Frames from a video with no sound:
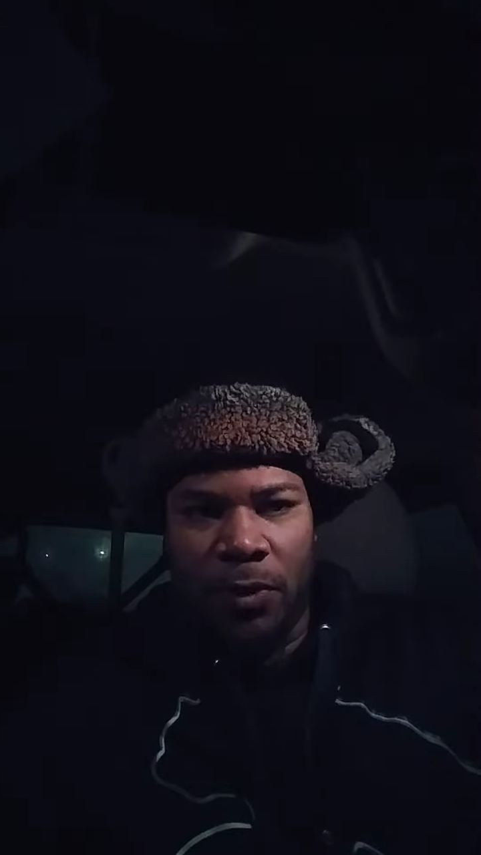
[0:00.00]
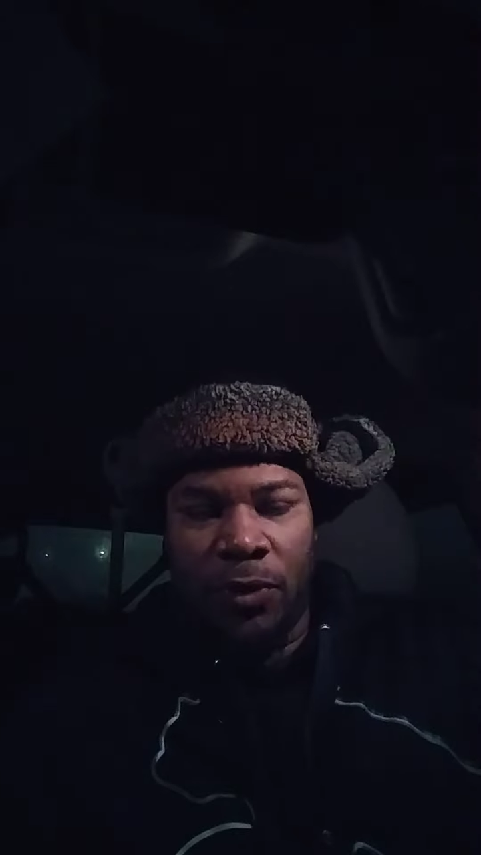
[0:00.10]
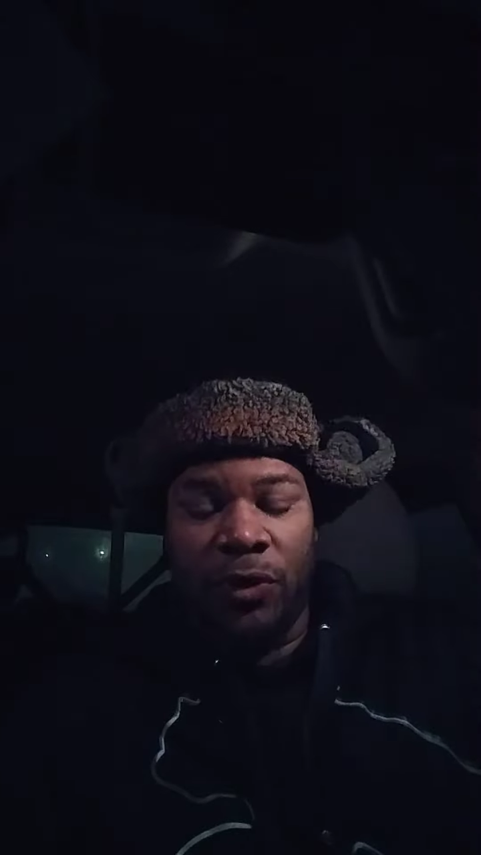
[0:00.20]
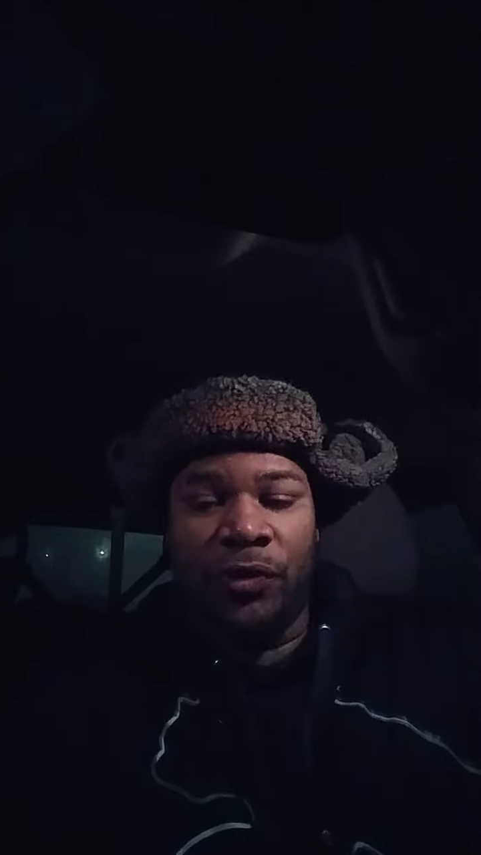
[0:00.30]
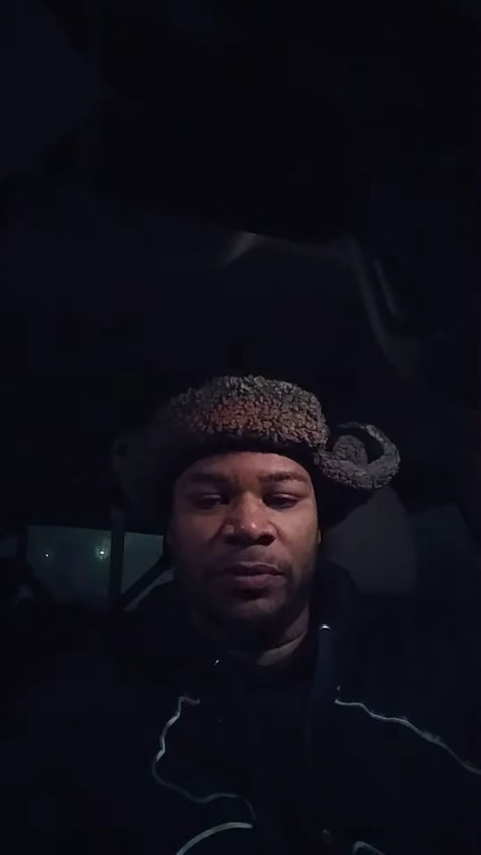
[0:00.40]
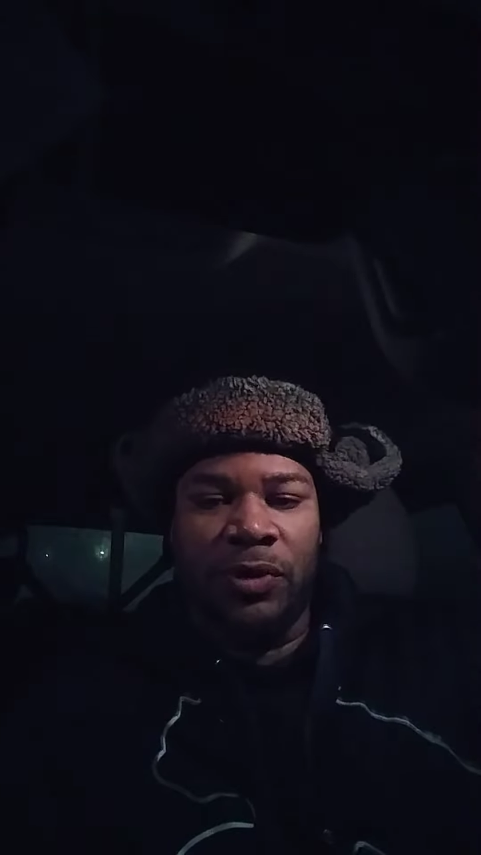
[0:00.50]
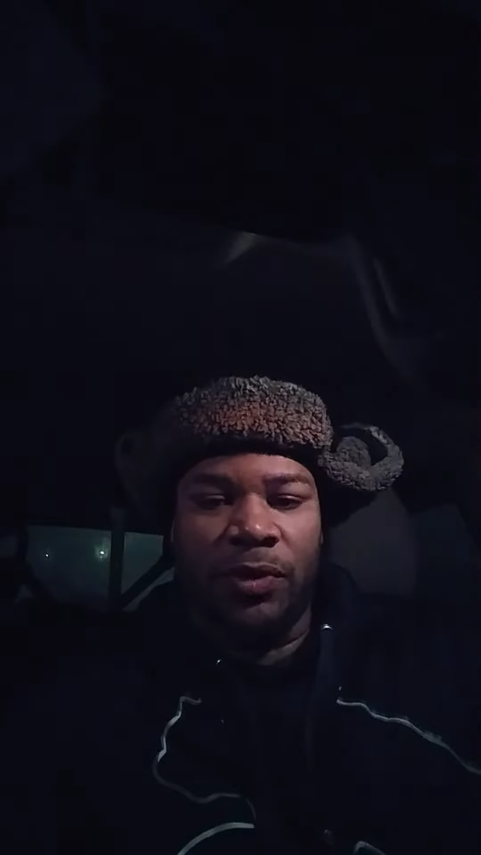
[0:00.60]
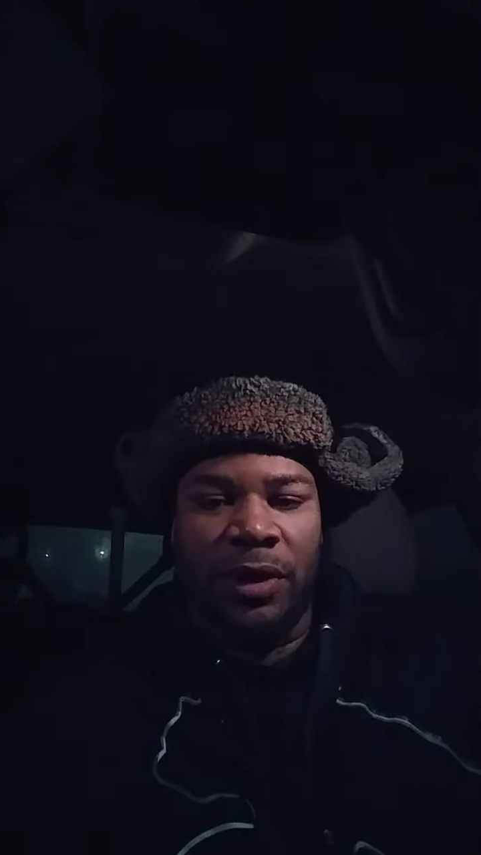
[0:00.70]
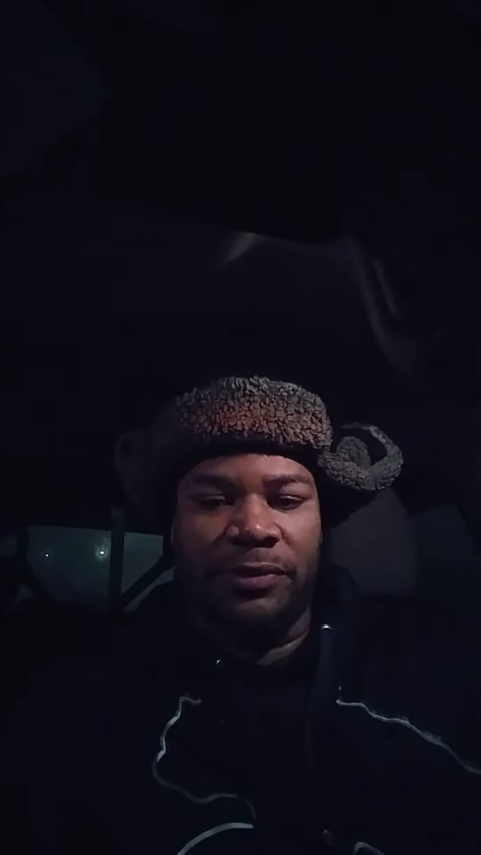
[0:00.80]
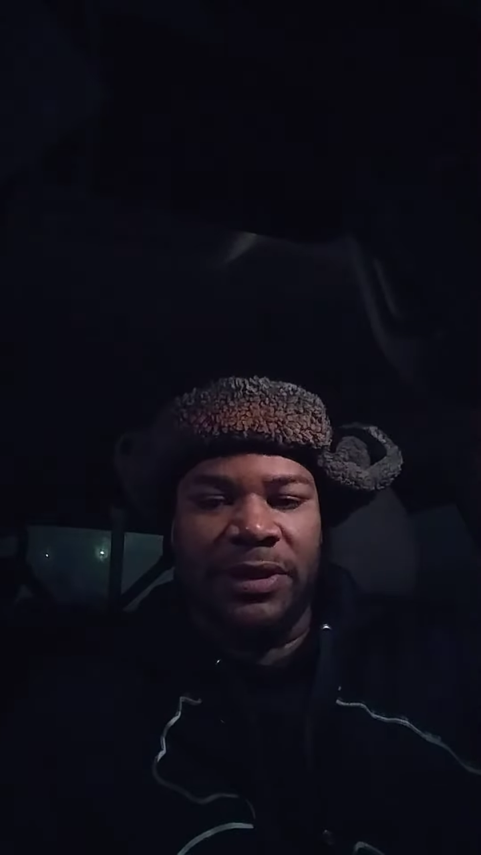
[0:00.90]
or the
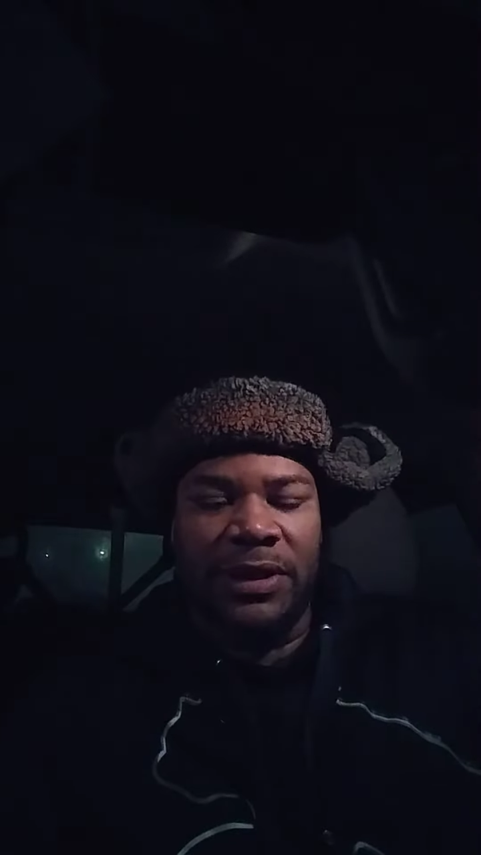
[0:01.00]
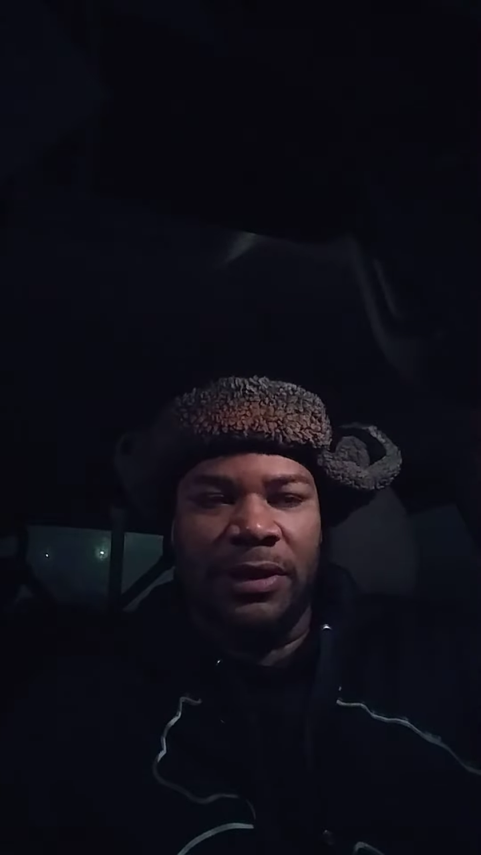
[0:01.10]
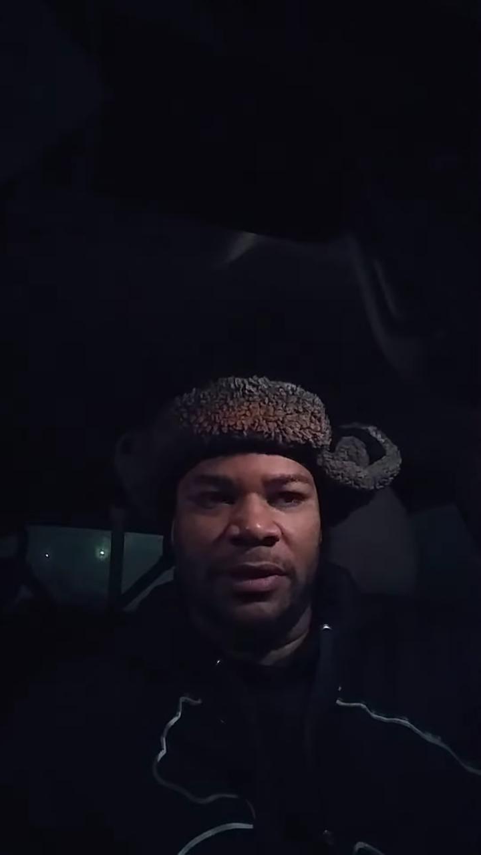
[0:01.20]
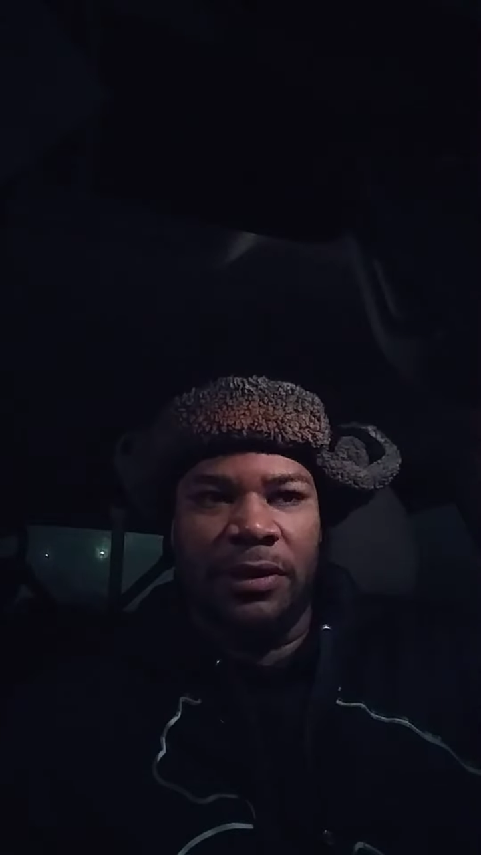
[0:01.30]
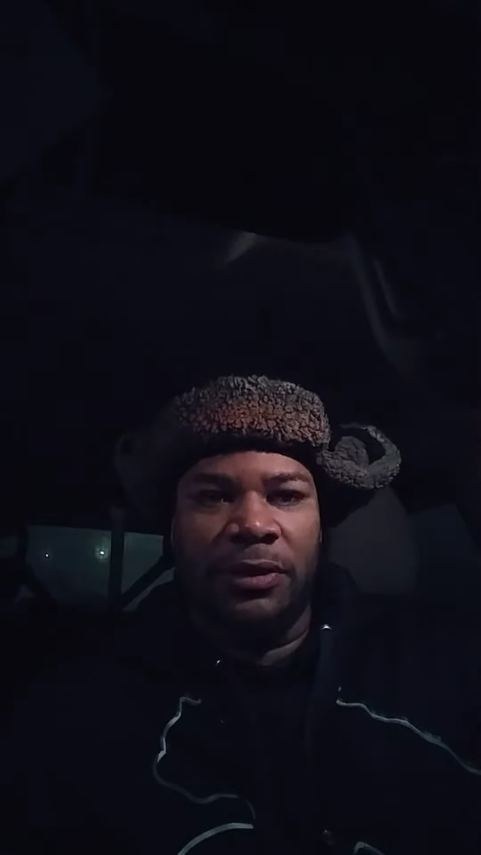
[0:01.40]
cryptocurrency